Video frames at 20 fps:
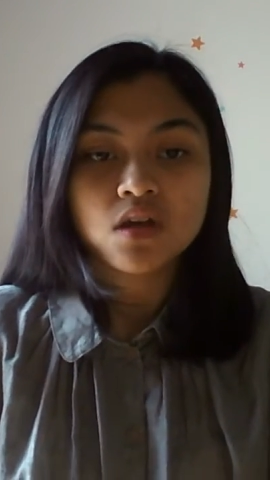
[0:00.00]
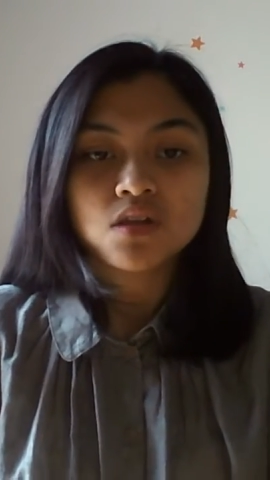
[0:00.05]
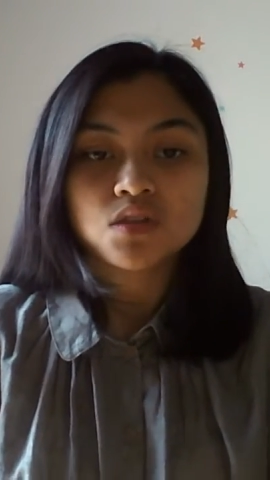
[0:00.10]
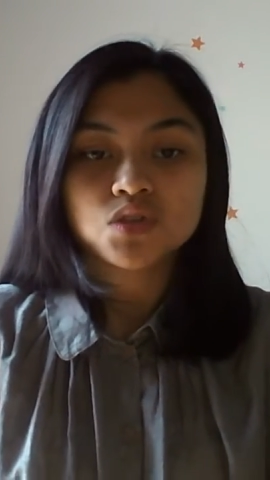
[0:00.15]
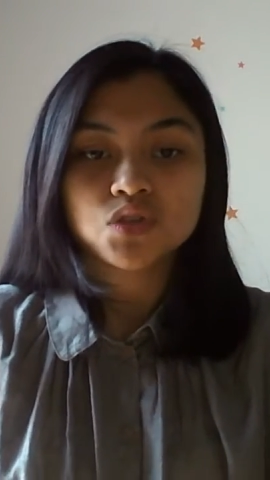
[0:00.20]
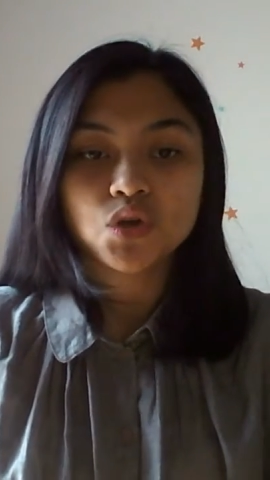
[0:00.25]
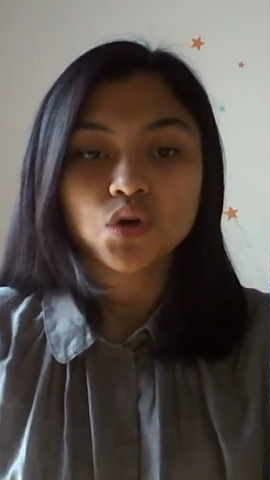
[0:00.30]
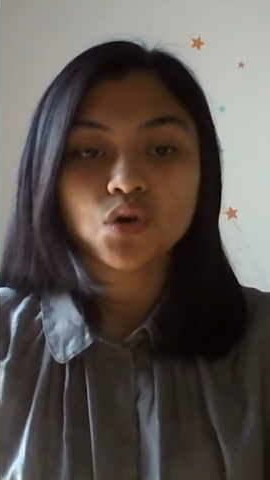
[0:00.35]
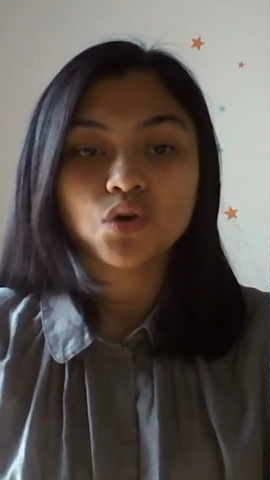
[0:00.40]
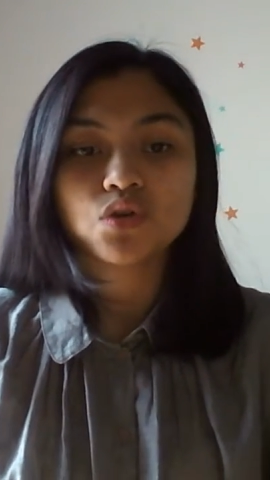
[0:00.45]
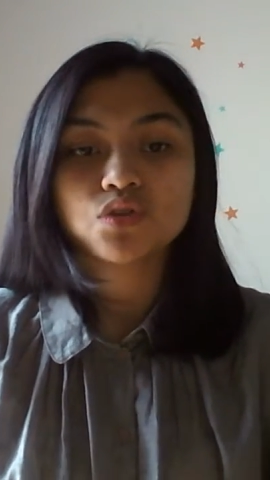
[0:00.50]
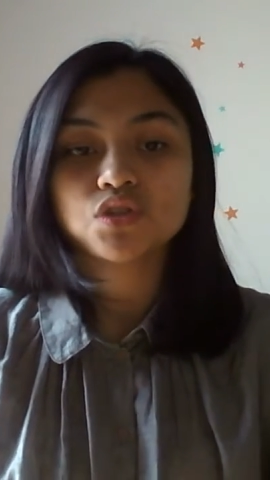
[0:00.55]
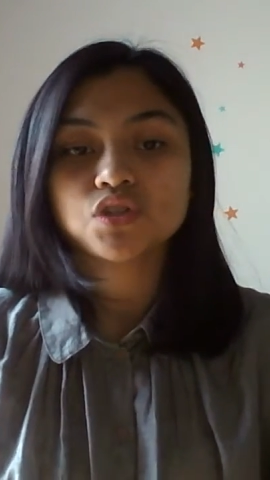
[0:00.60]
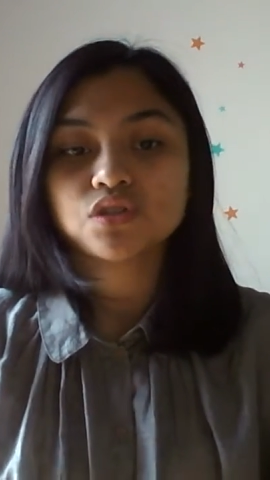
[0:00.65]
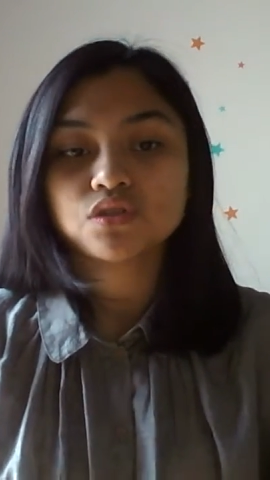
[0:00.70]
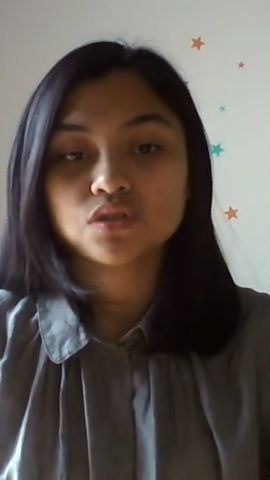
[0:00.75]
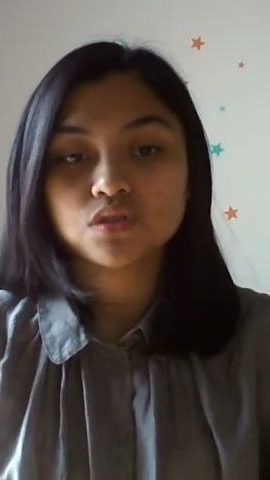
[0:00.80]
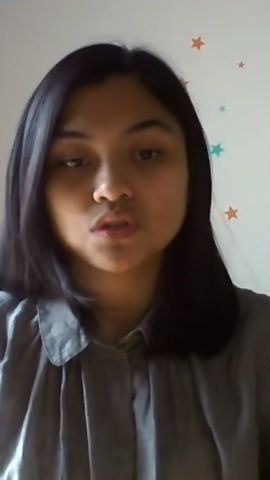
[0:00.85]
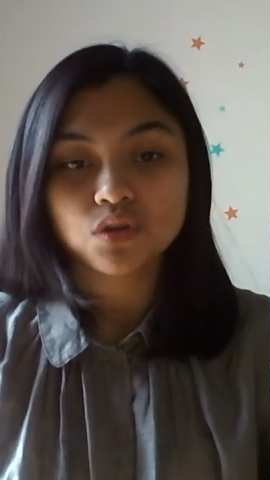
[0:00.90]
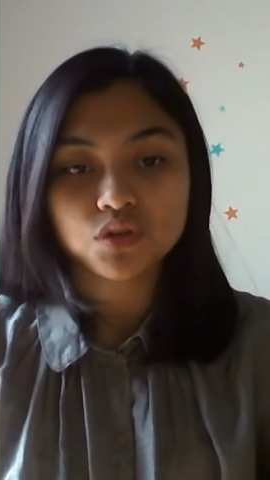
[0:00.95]
So,
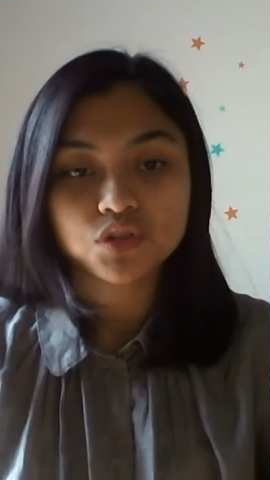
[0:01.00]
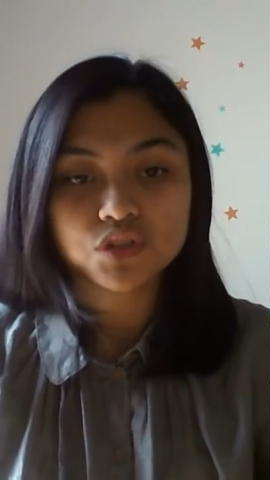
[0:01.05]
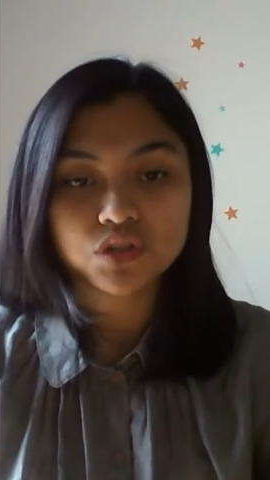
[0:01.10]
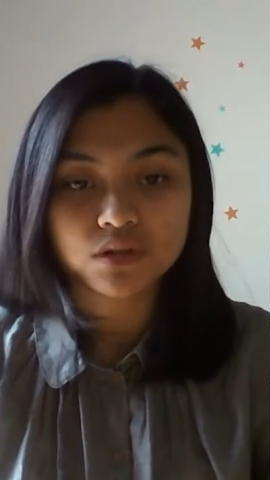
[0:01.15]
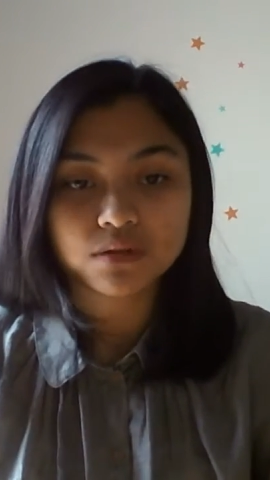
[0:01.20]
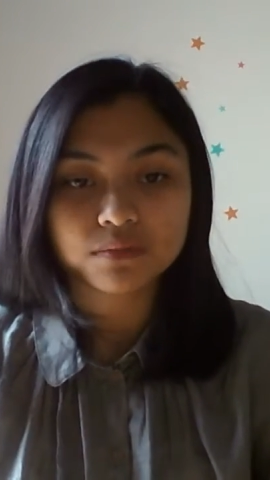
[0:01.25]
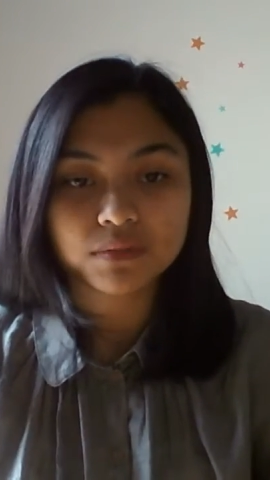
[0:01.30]
social